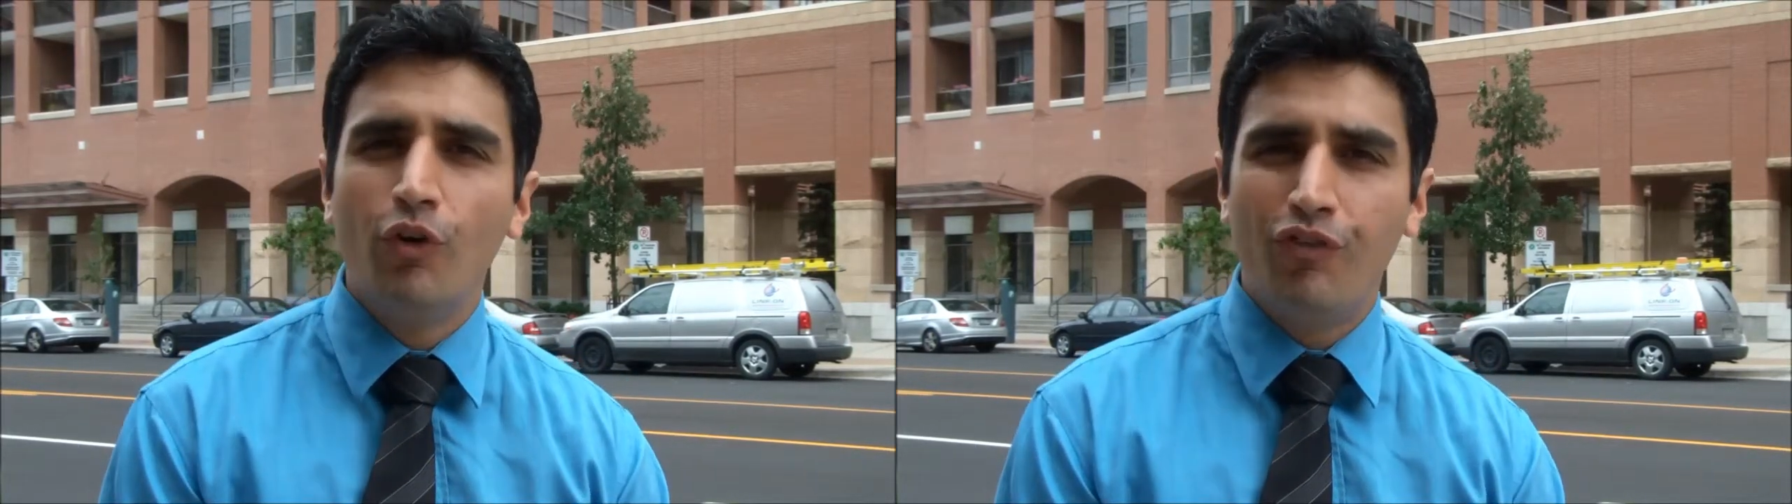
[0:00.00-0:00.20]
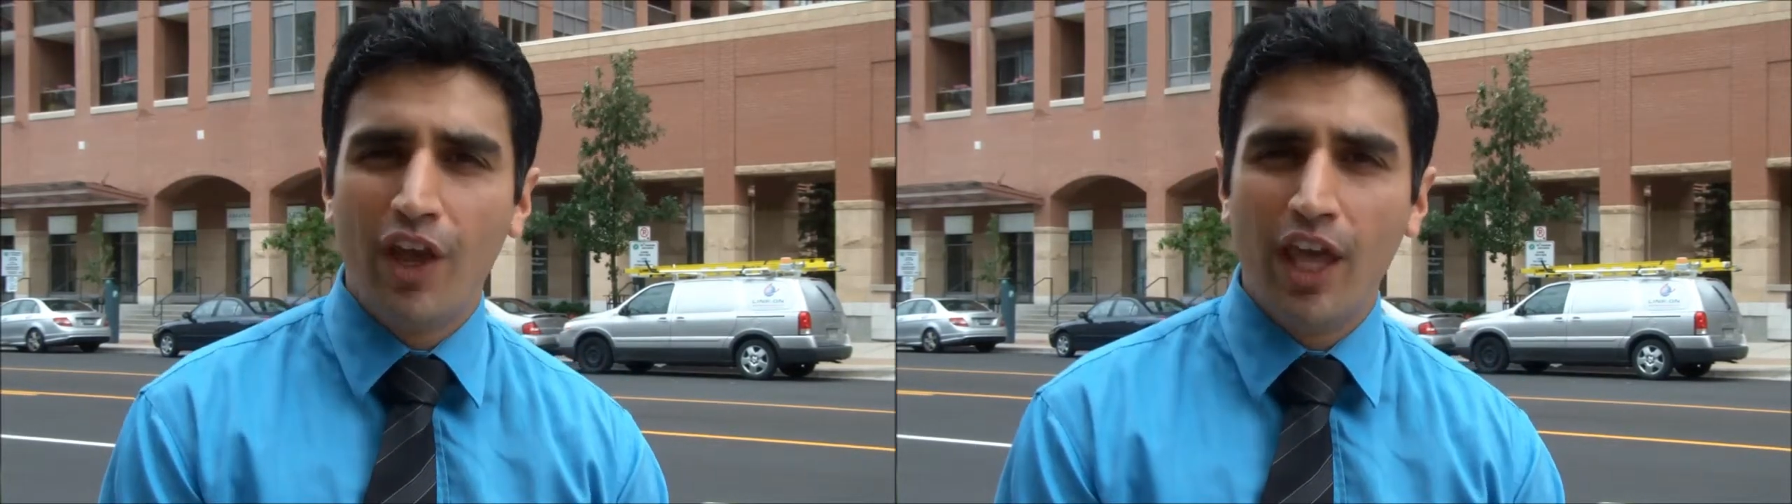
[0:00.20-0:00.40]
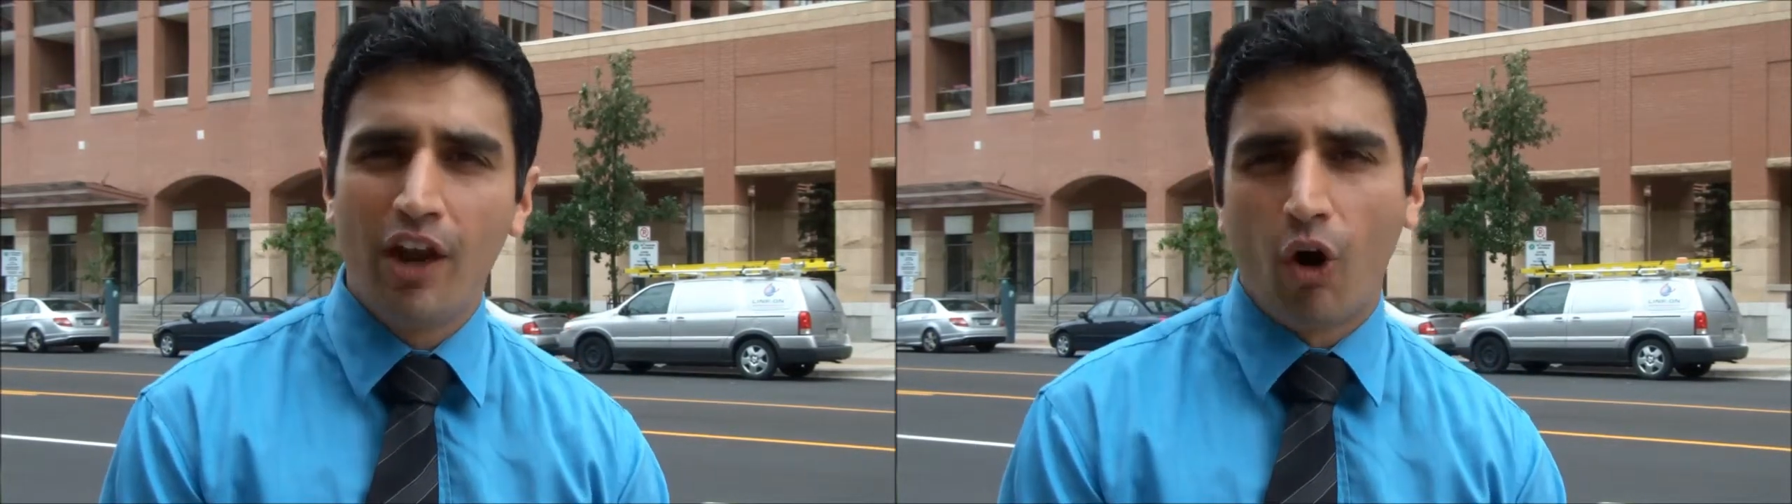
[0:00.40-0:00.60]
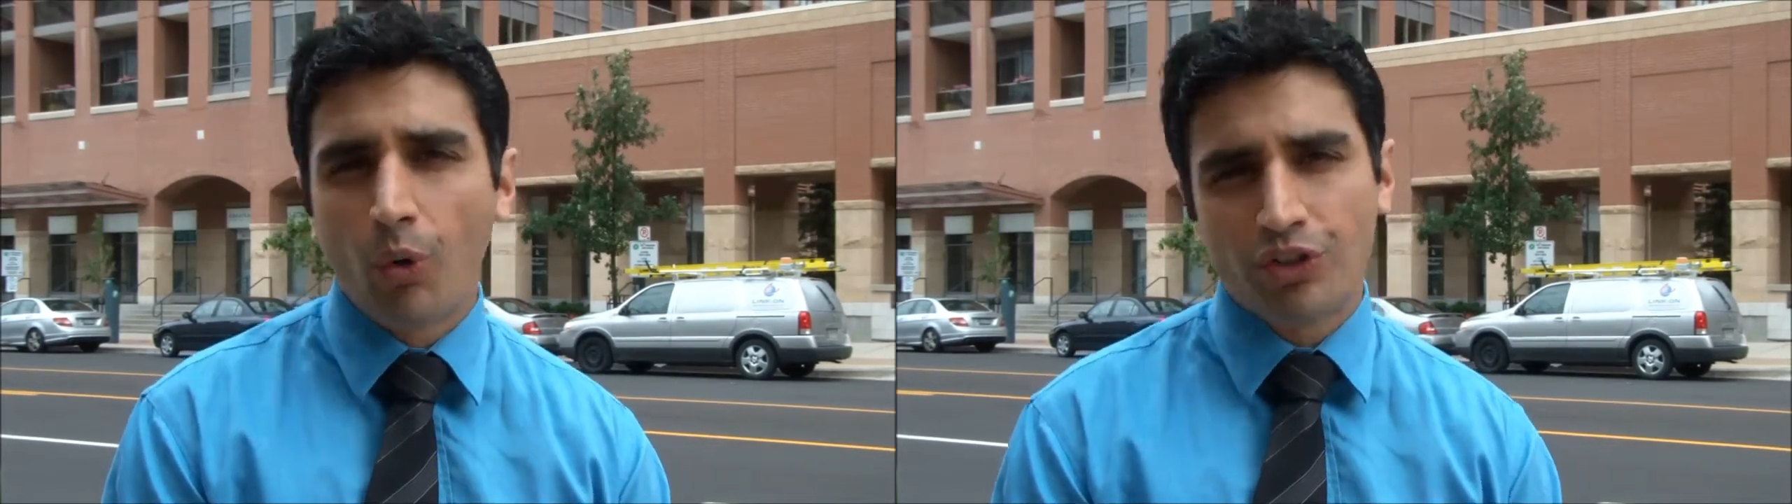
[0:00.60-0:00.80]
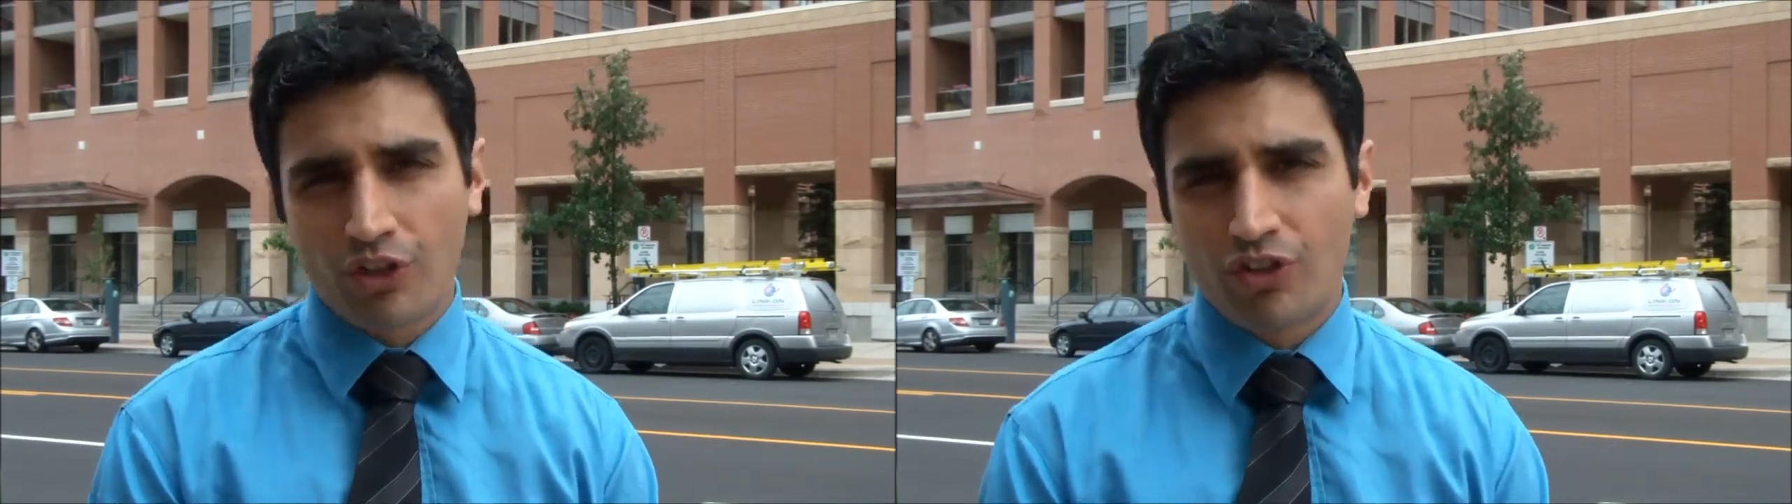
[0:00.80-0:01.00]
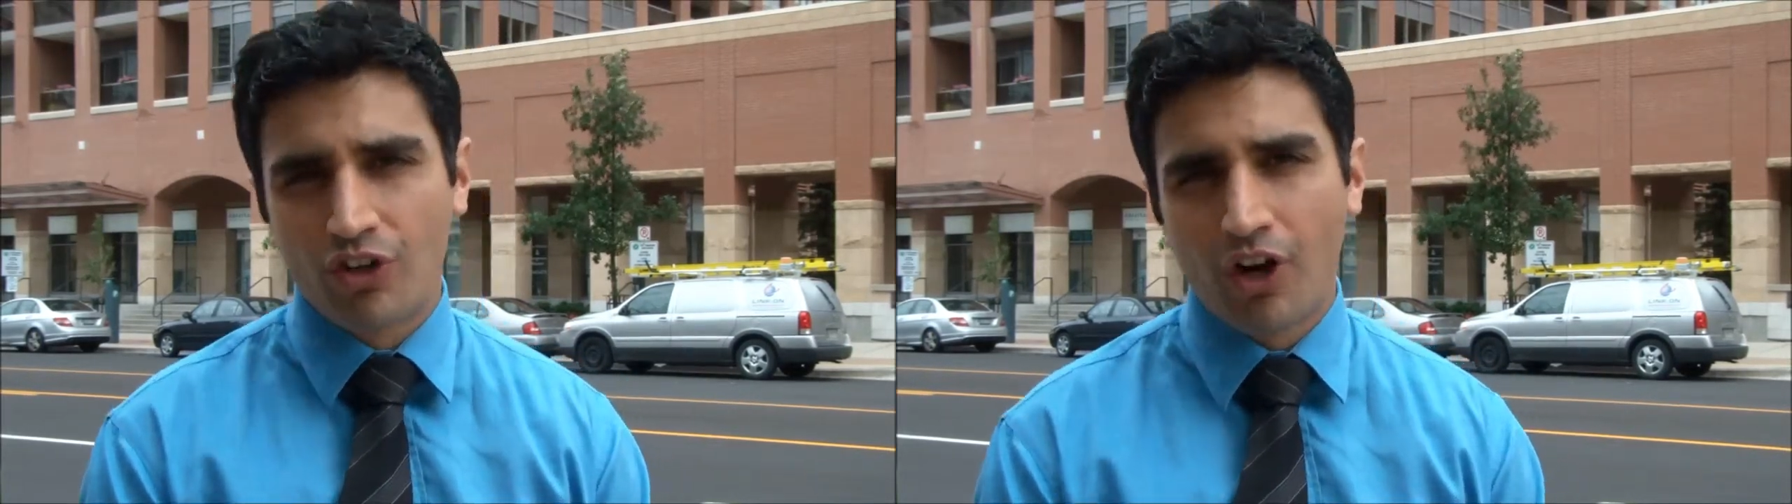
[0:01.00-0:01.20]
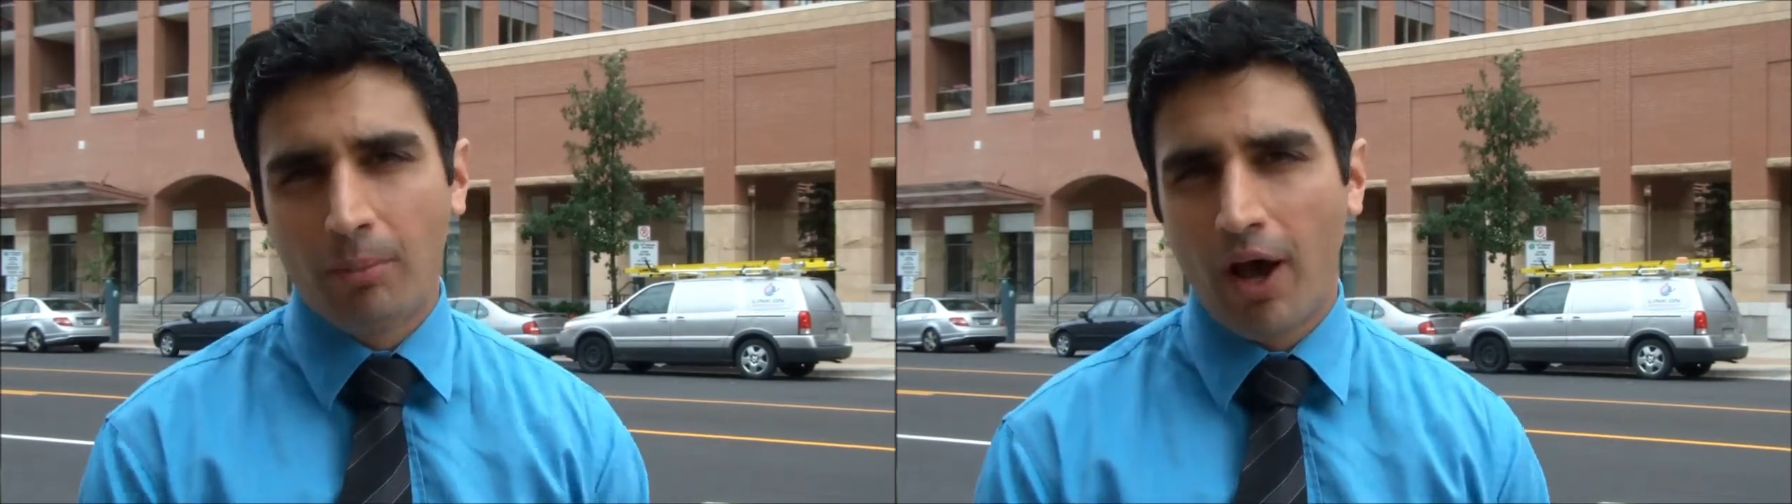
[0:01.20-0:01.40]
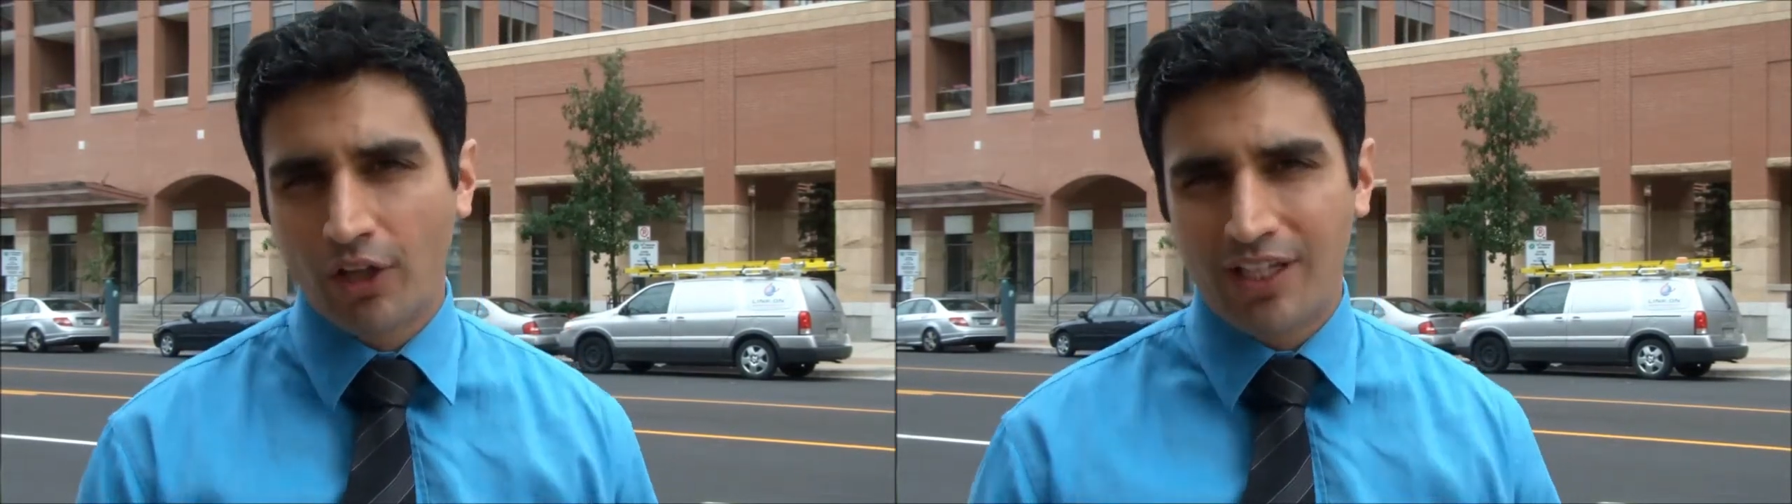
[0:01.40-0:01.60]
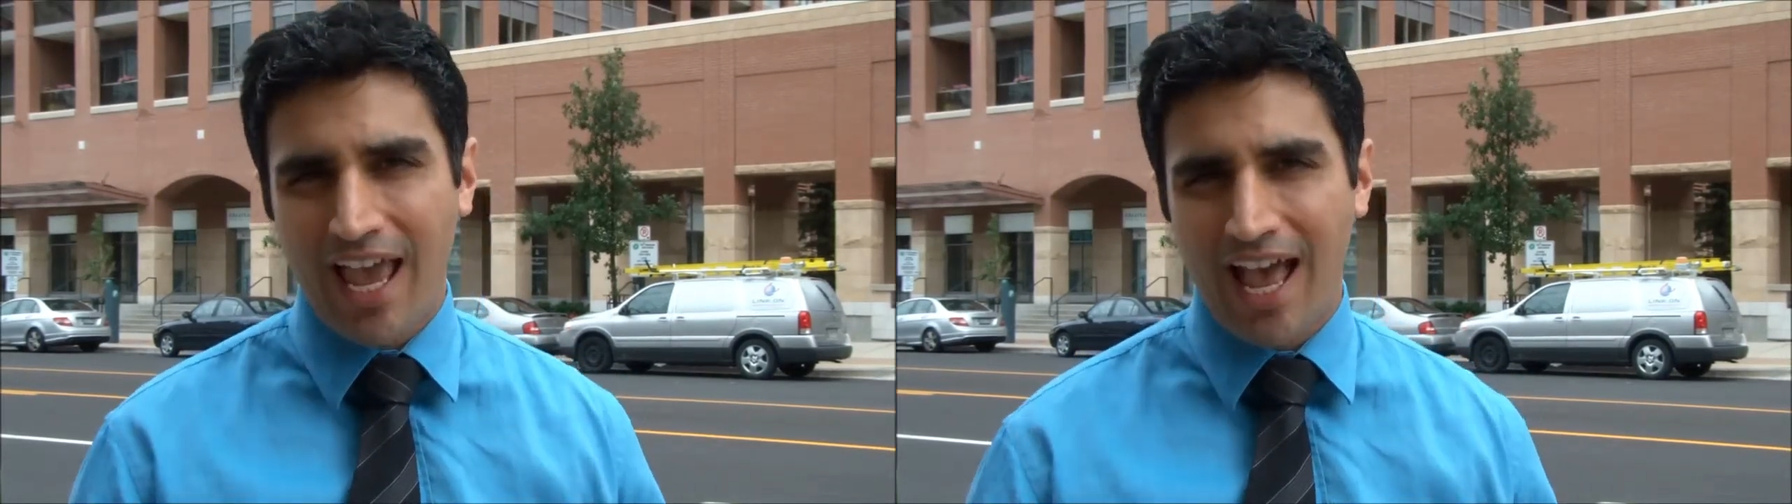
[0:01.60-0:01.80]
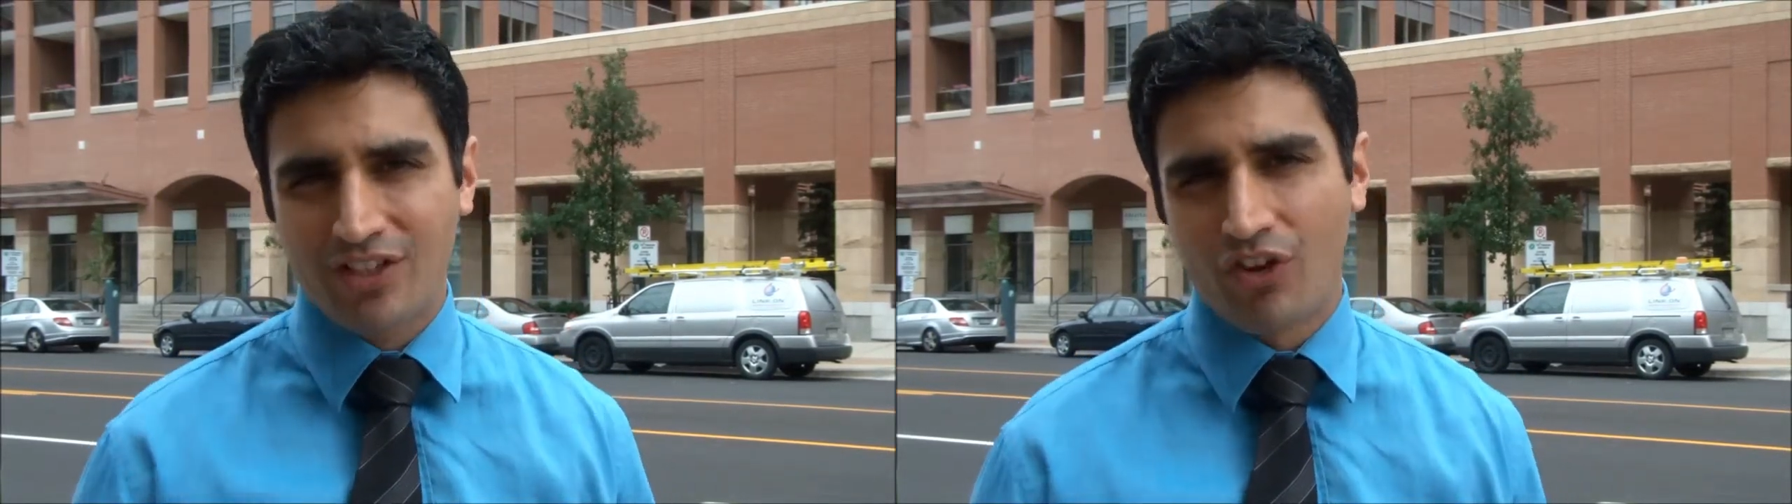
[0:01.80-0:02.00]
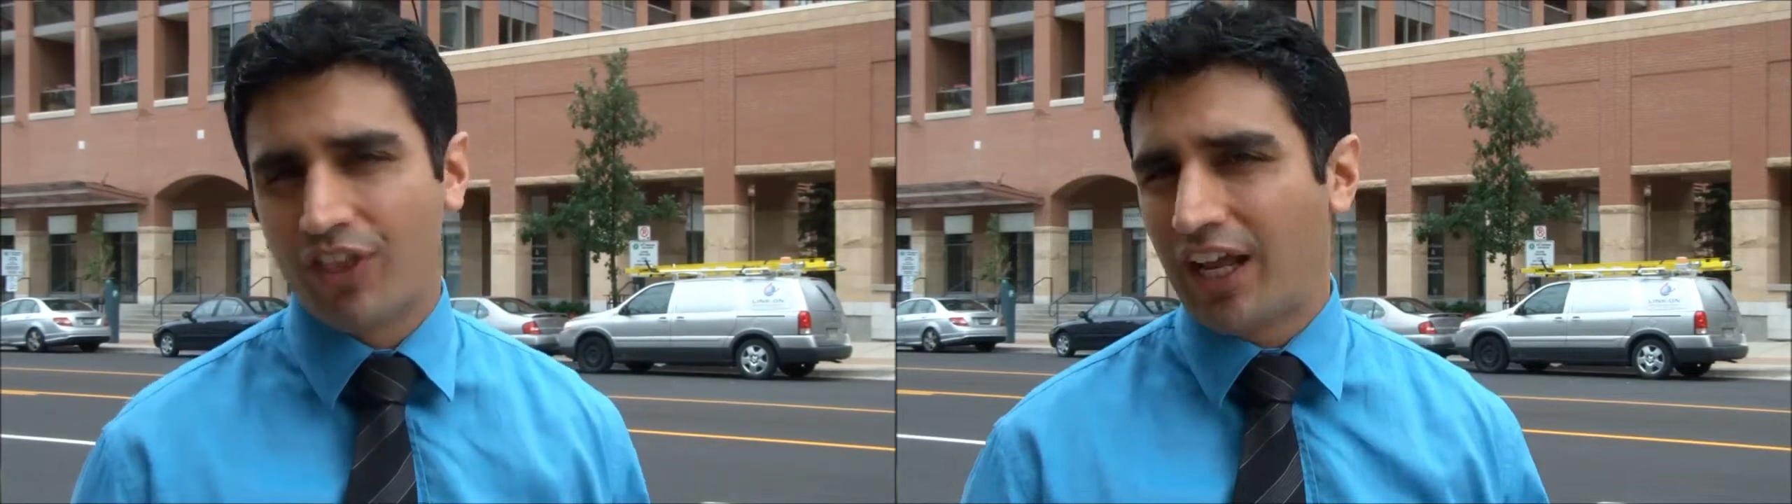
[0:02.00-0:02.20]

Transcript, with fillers: move in are always concerned about gas.